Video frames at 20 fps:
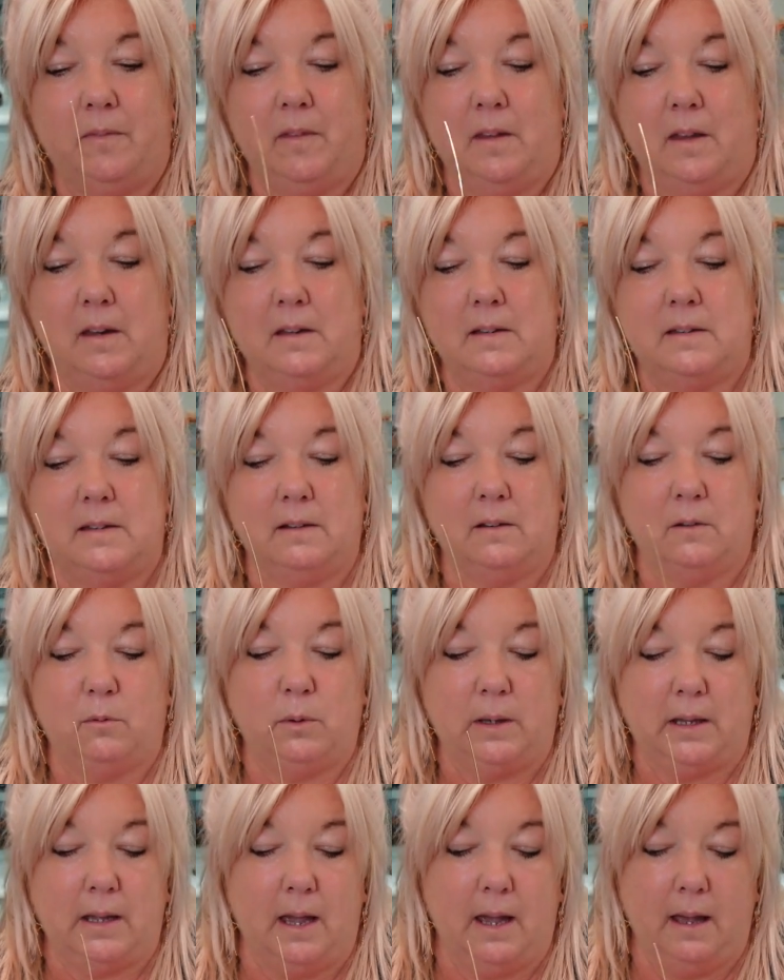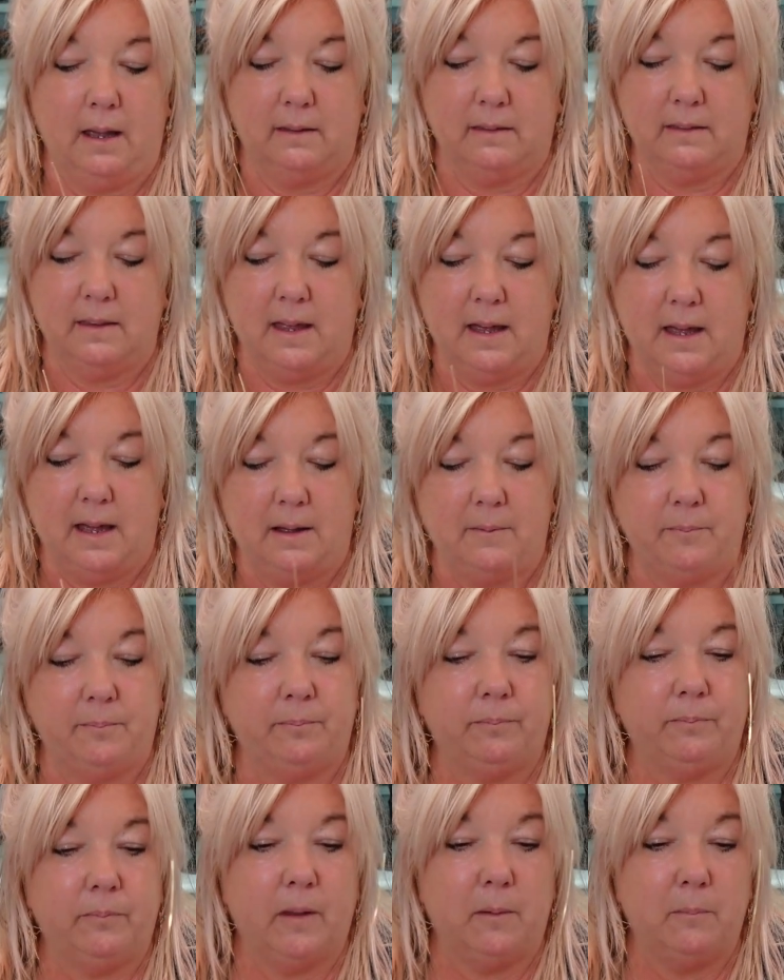until we get that.
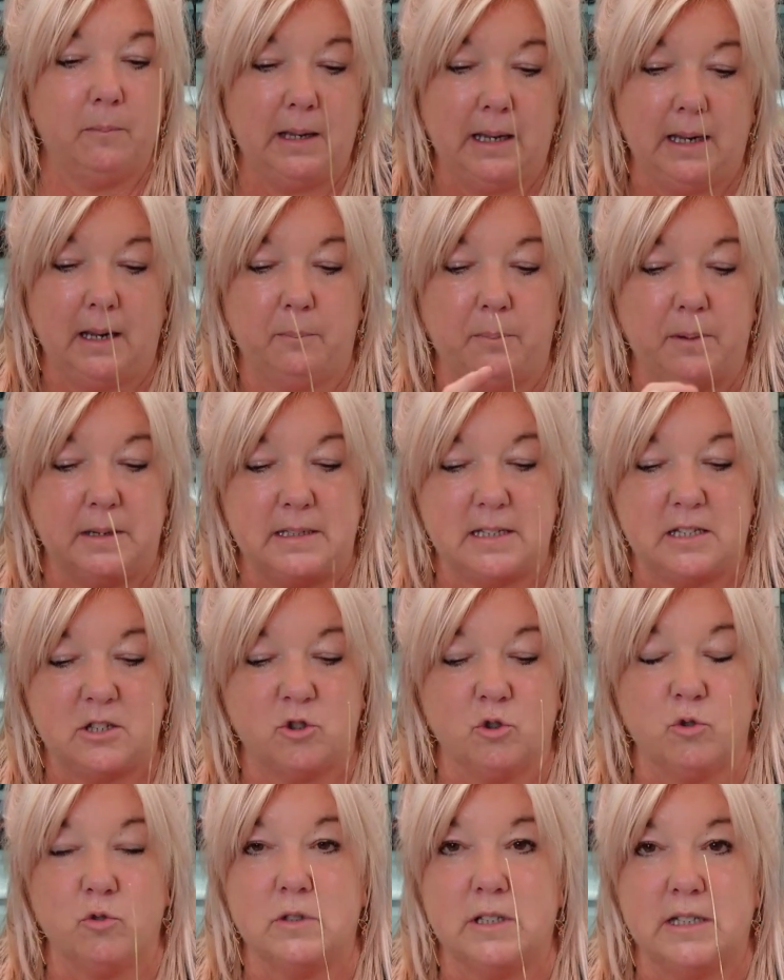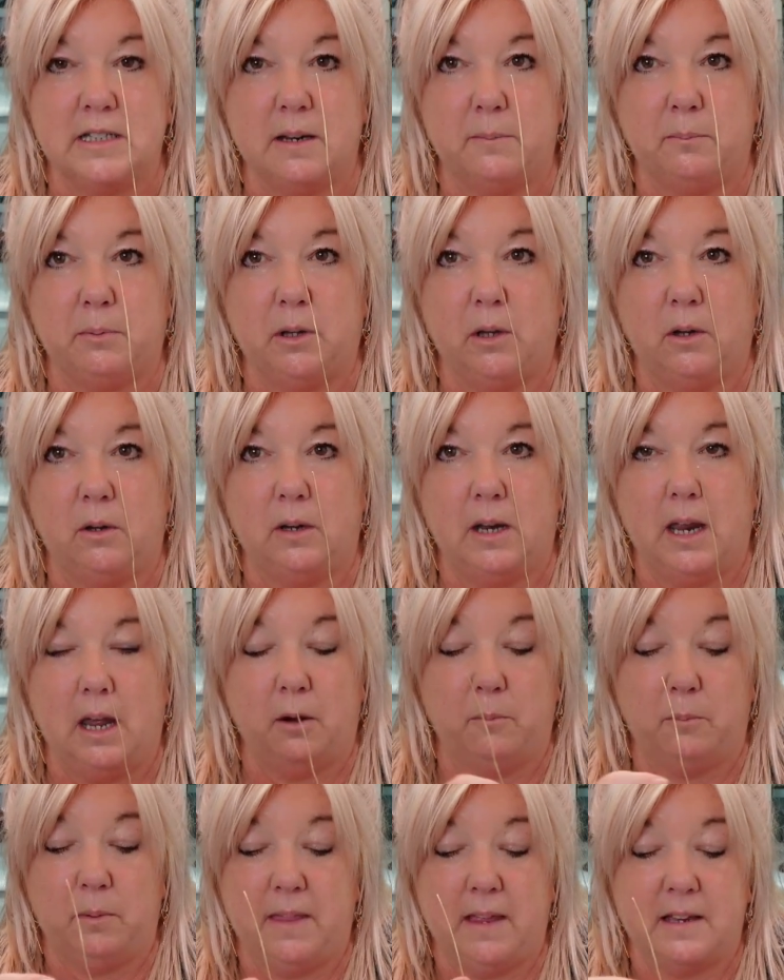I'm a little bit distorted up here
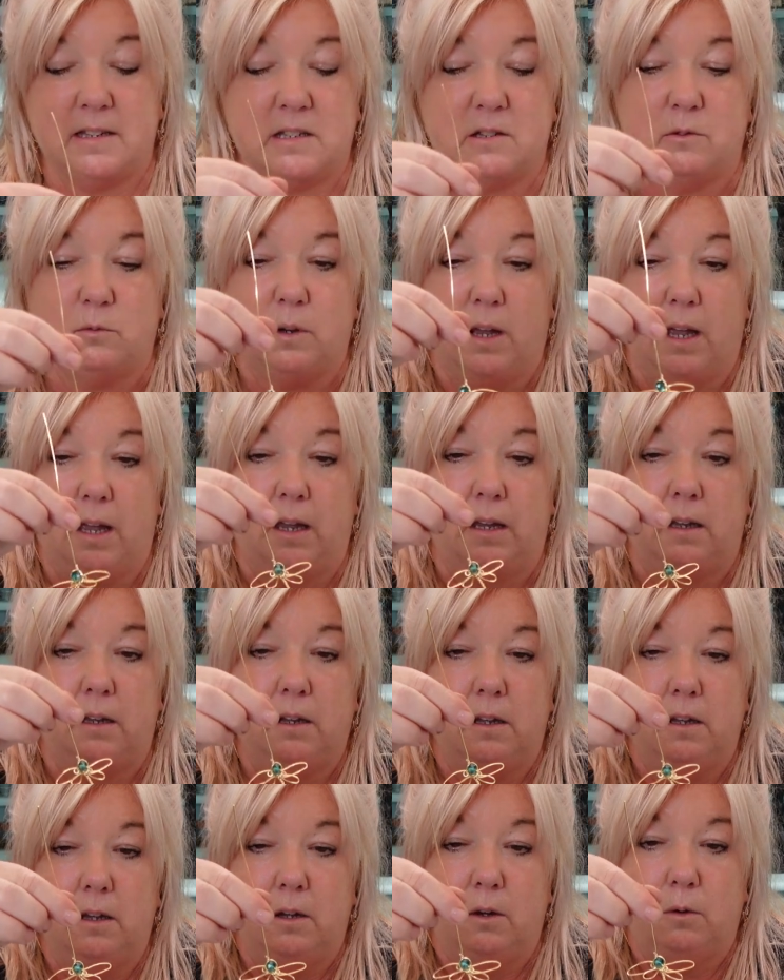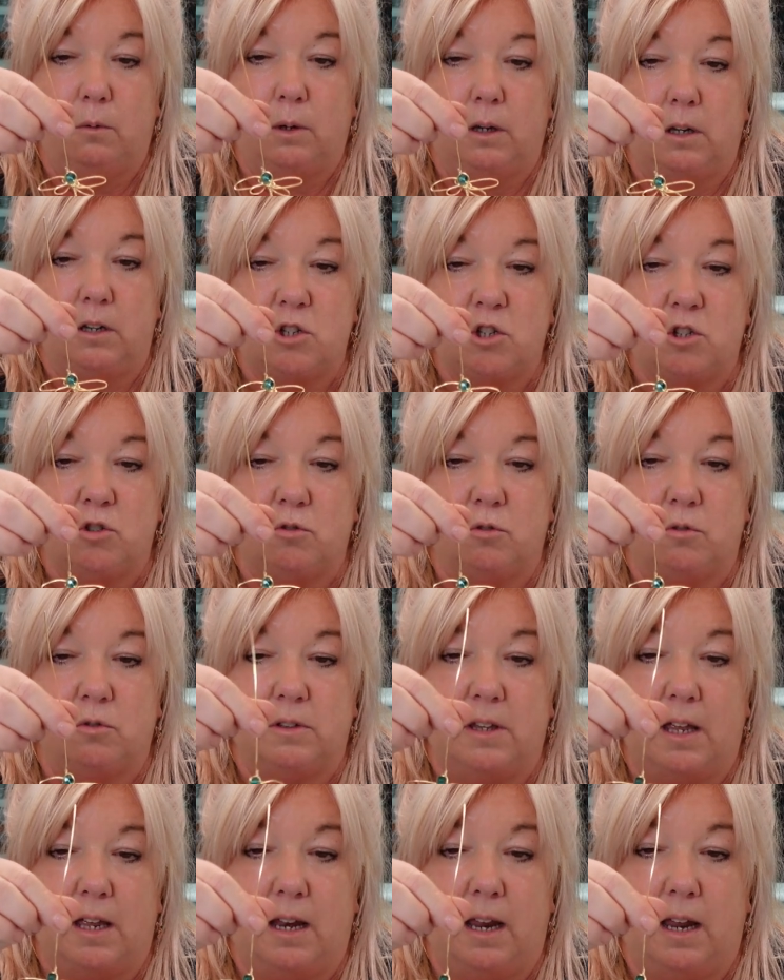now, but that's okay. We're going to sort
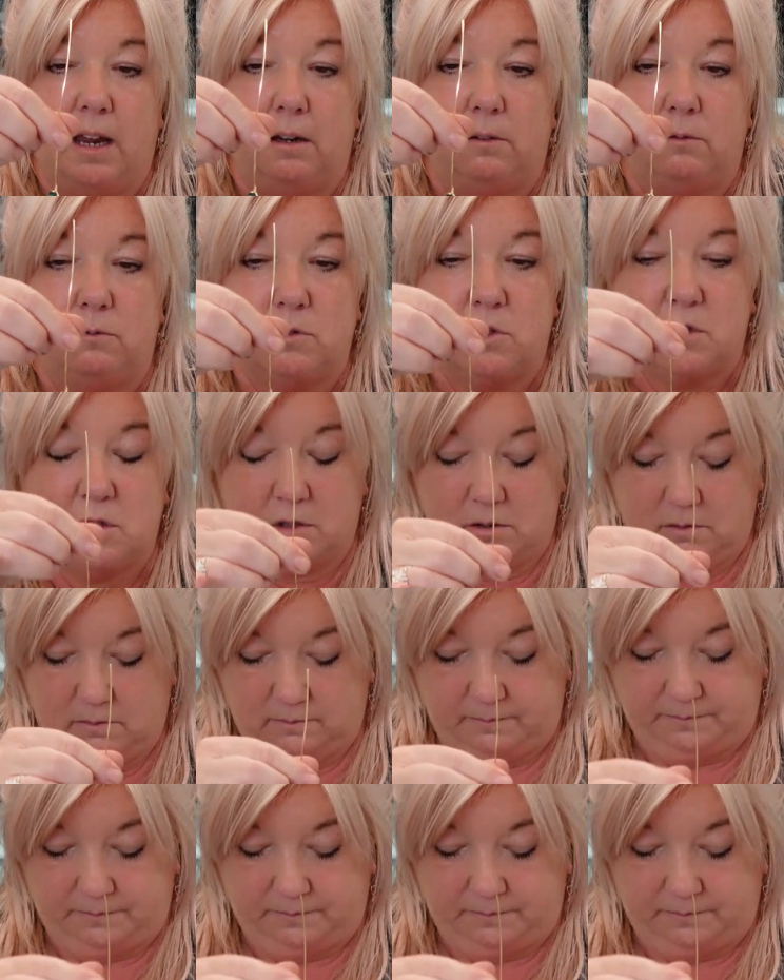that out.